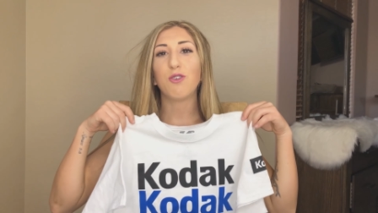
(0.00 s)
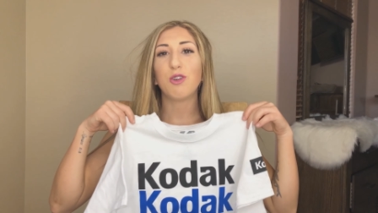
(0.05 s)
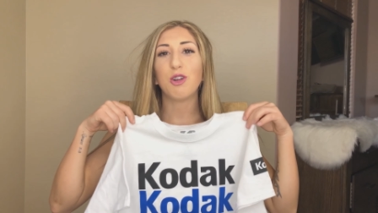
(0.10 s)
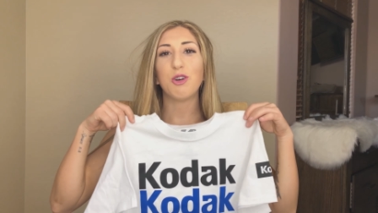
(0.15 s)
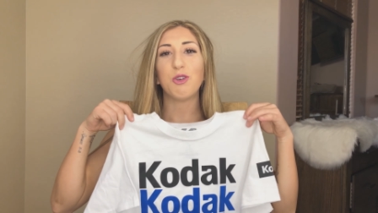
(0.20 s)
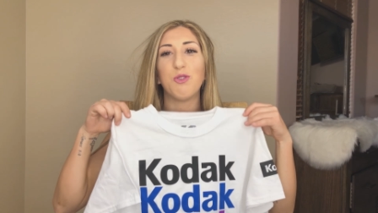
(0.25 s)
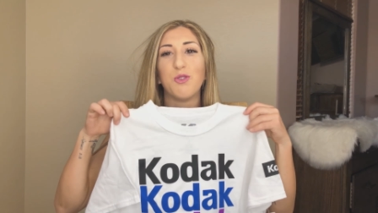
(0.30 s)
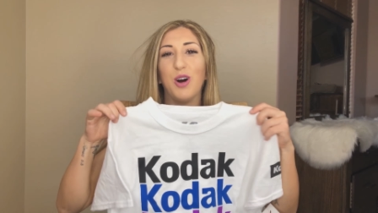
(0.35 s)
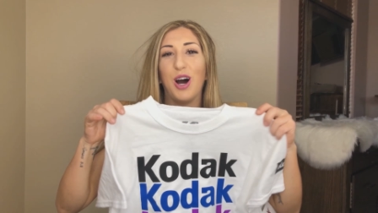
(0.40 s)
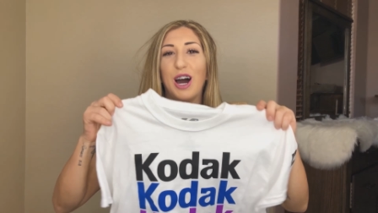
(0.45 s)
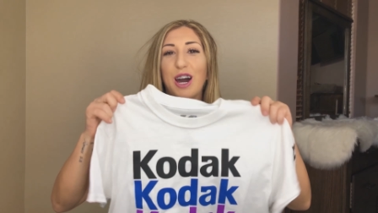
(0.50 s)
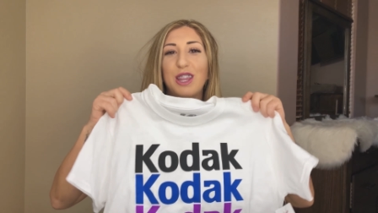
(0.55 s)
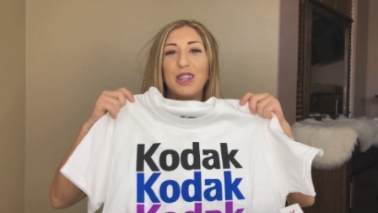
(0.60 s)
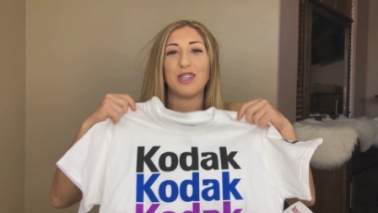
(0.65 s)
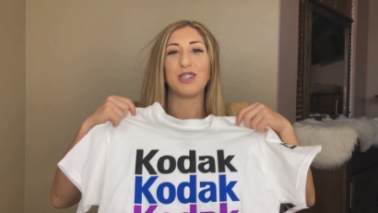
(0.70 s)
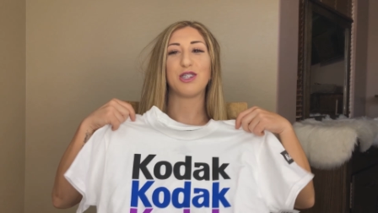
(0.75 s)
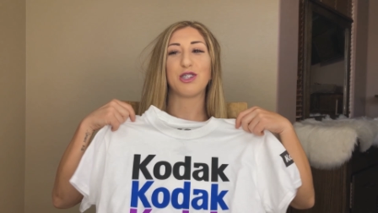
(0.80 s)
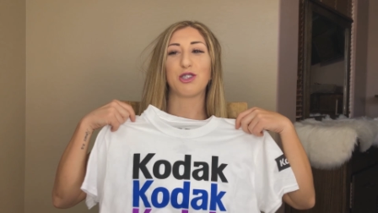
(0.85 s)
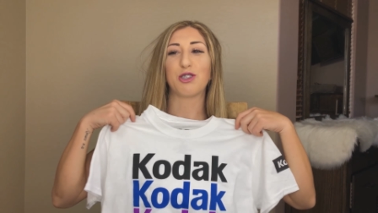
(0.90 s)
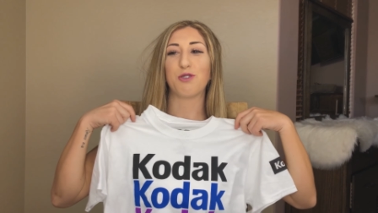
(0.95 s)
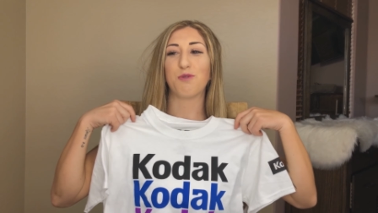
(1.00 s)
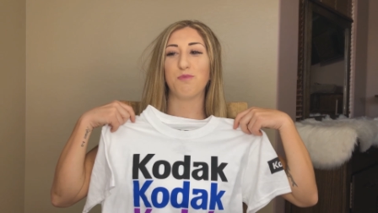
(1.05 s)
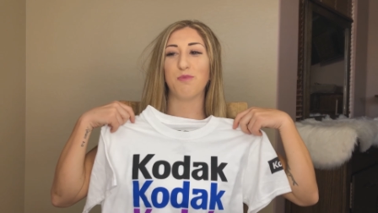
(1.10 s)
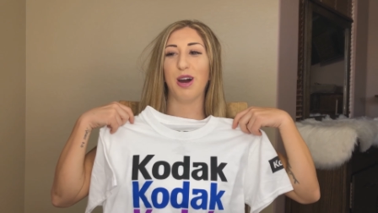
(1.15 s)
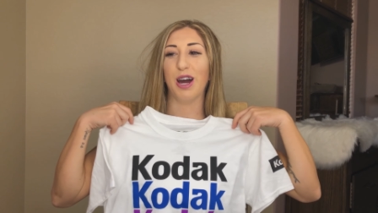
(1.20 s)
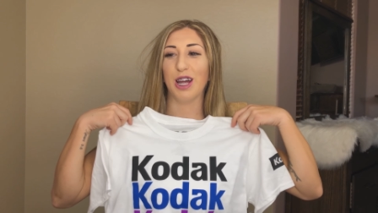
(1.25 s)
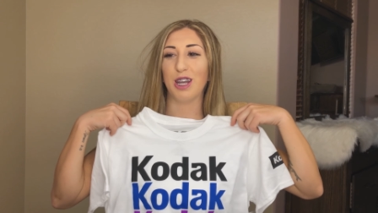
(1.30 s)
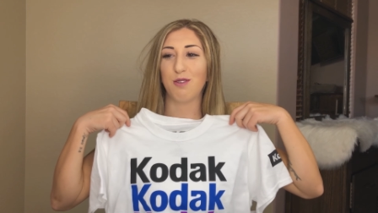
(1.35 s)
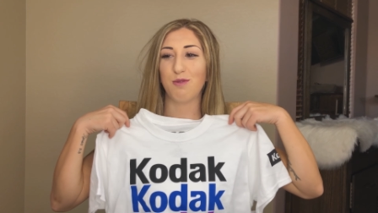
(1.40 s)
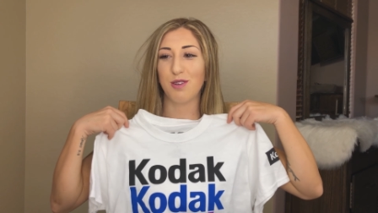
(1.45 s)
don't know why this just
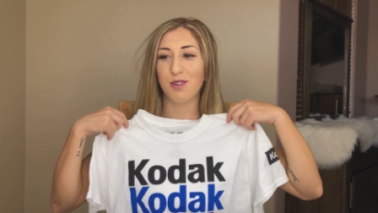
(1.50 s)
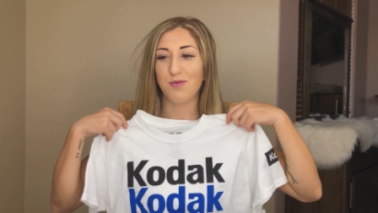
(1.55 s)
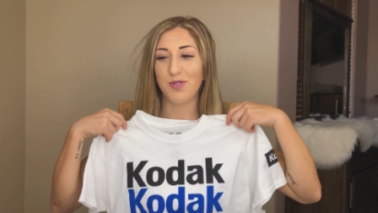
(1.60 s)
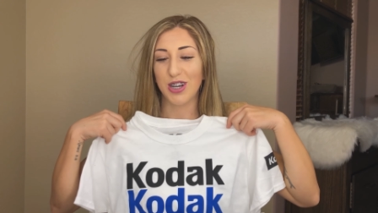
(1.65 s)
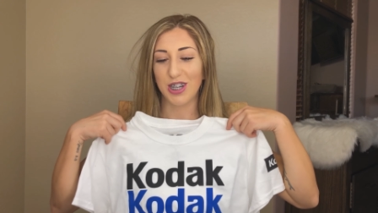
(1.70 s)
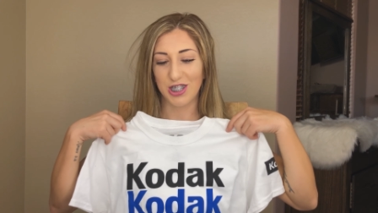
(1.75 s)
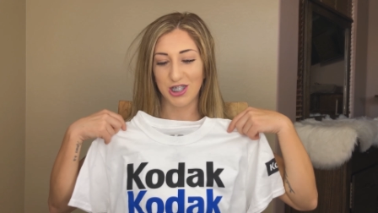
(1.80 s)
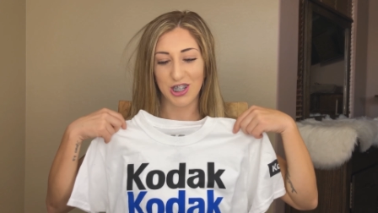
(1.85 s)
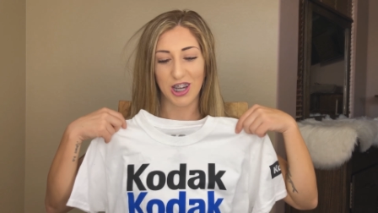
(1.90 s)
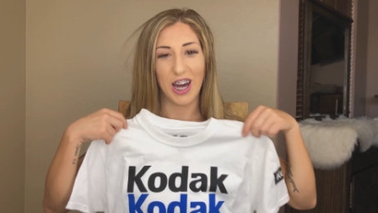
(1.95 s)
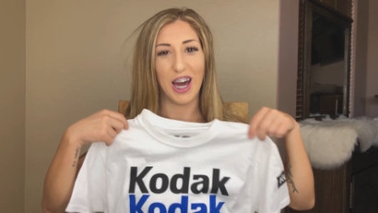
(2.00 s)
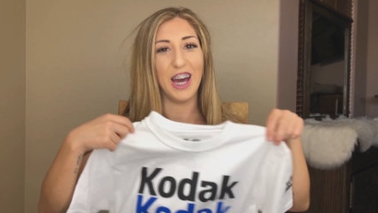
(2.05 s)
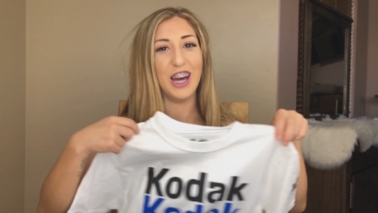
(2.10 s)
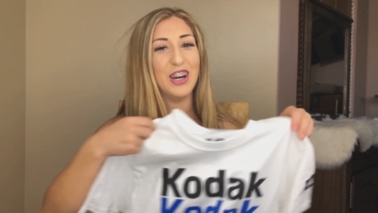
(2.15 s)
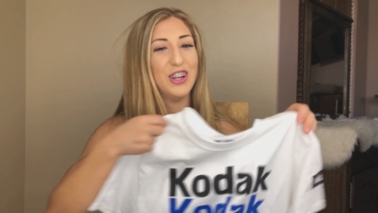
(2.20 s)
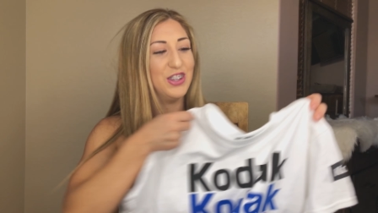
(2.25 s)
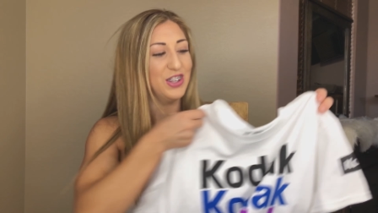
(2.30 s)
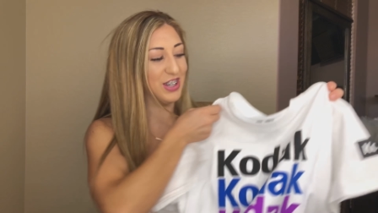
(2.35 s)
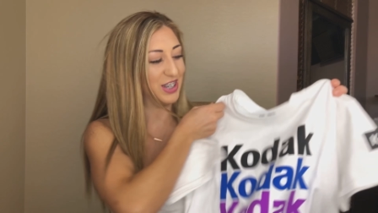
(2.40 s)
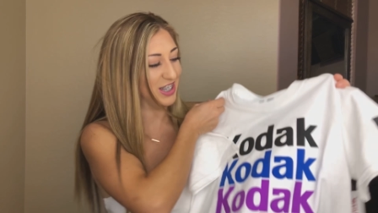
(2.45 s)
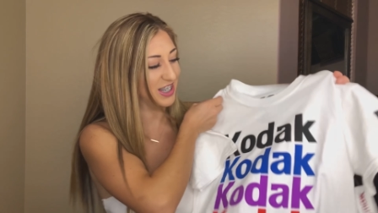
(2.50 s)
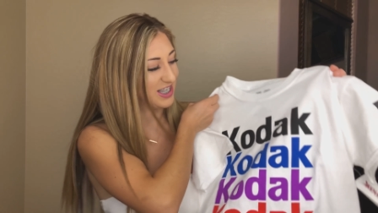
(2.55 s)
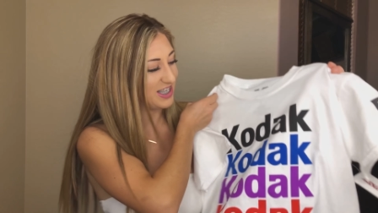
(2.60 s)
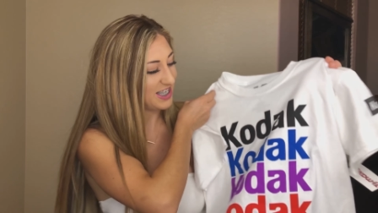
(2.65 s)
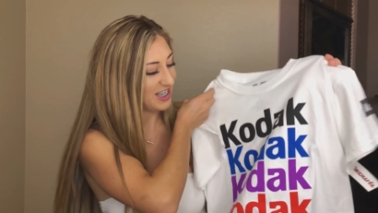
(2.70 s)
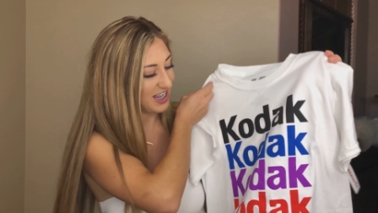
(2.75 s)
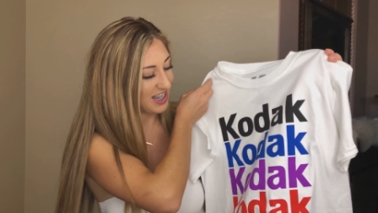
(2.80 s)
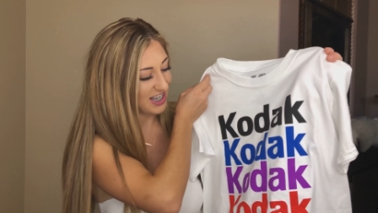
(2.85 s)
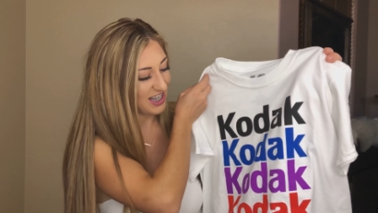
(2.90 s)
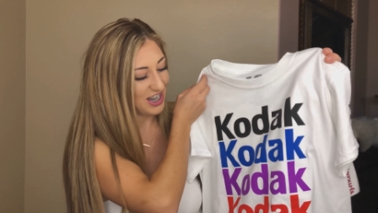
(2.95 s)
reminded me of my childhood.
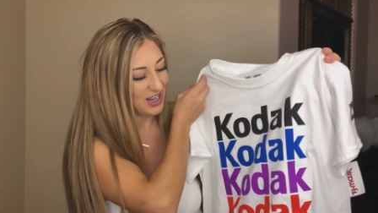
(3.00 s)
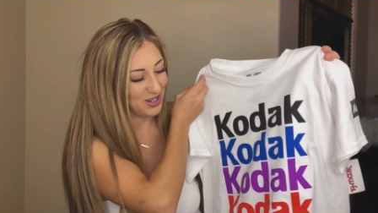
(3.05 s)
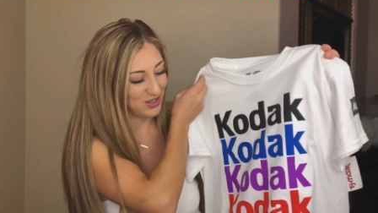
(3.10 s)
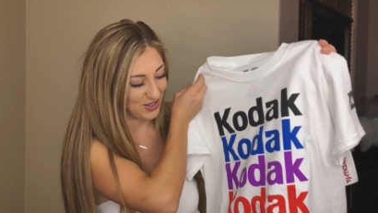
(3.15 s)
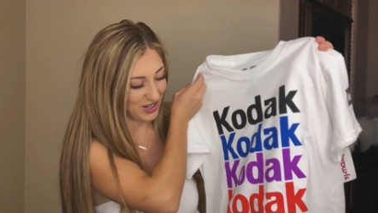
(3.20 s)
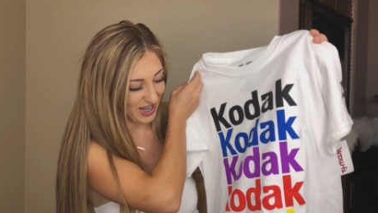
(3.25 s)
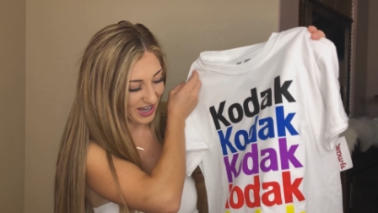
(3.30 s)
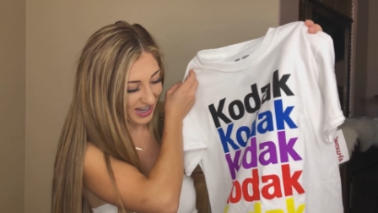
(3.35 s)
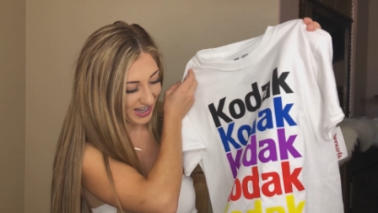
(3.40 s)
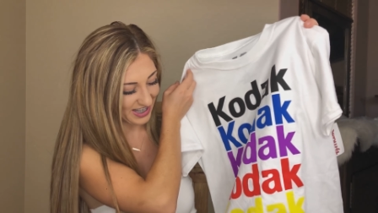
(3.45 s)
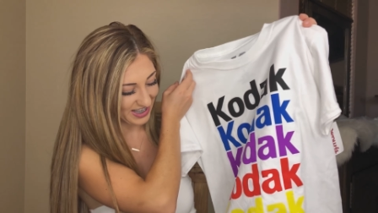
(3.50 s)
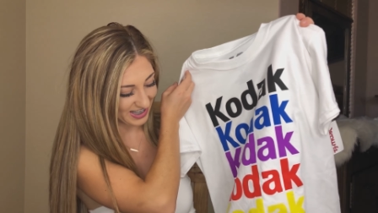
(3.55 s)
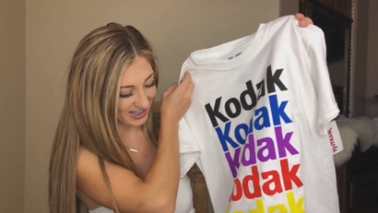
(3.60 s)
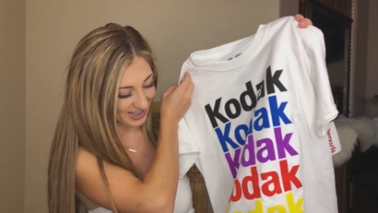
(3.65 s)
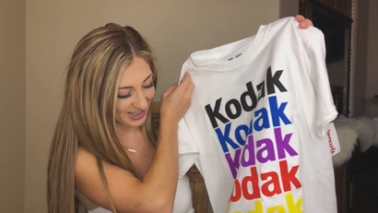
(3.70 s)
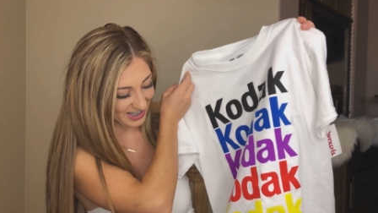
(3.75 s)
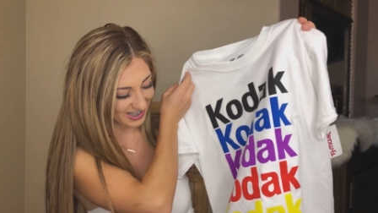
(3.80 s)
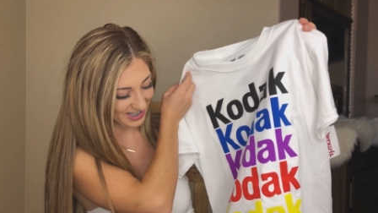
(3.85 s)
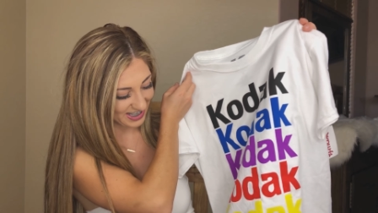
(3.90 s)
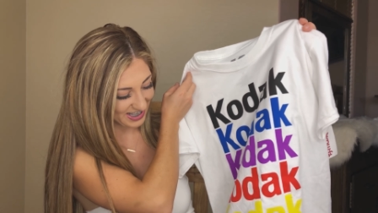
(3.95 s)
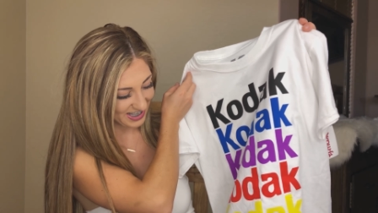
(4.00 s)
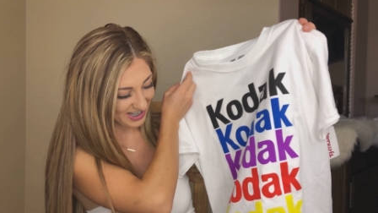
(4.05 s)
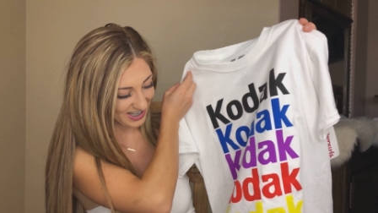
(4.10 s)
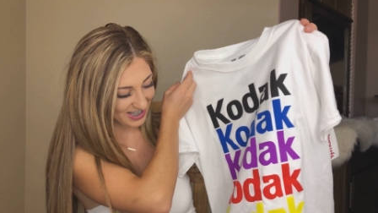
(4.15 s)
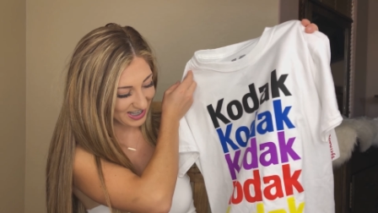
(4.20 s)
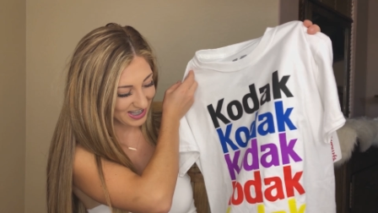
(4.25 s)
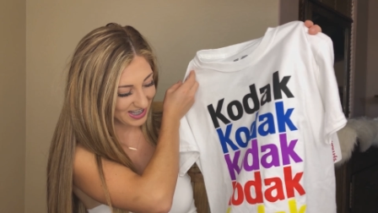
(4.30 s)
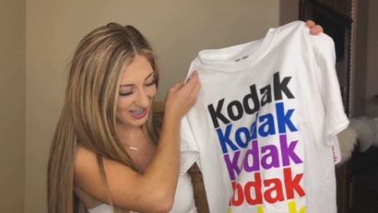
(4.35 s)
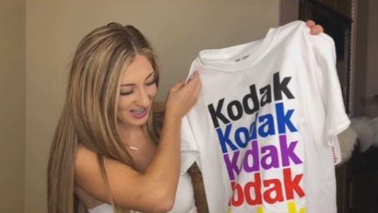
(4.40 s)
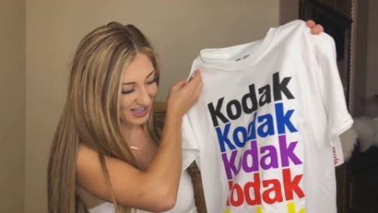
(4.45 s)
It's like Kodak, like,
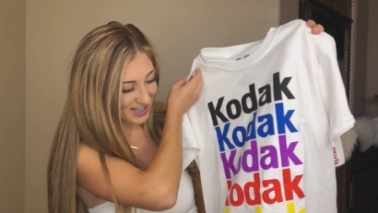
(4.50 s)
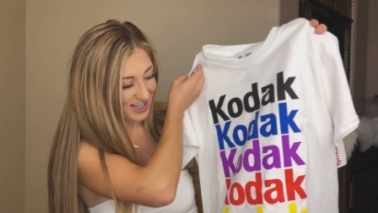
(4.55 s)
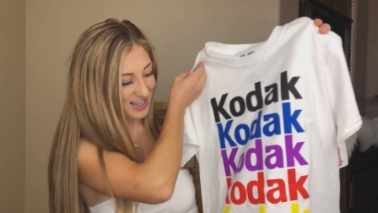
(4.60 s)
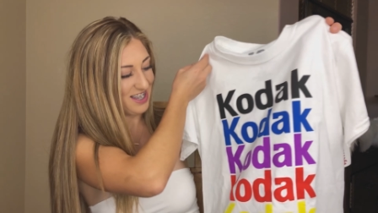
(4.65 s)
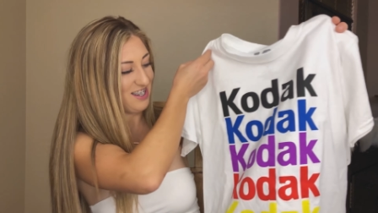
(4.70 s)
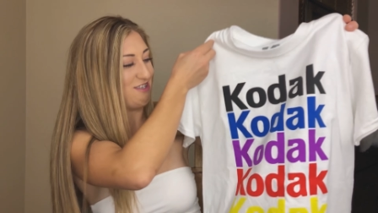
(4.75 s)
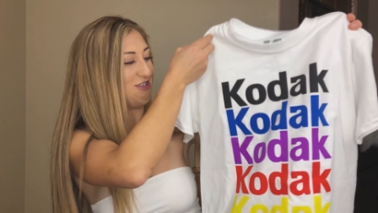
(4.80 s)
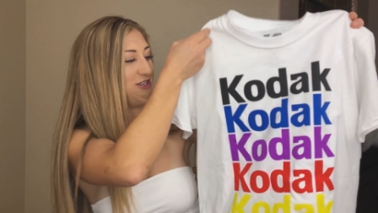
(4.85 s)
I